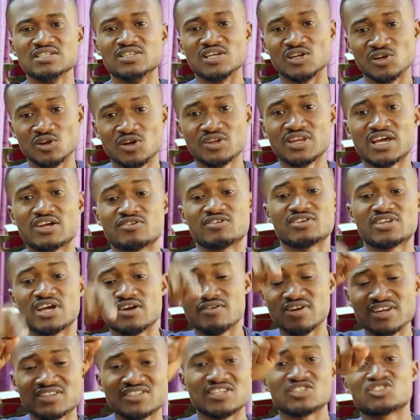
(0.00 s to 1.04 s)
The Lord has
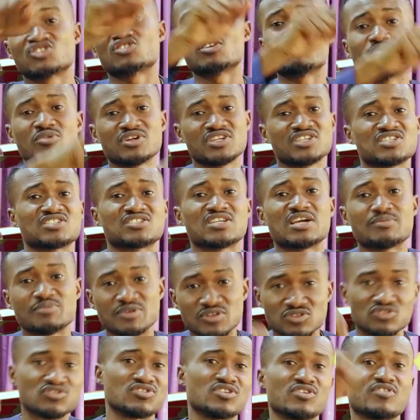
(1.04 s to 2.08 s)
redirected somebody's step
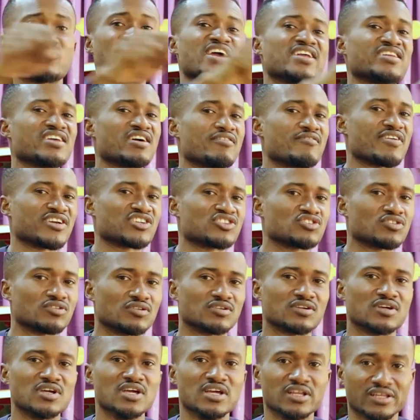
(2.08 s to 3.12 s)
into the right direction.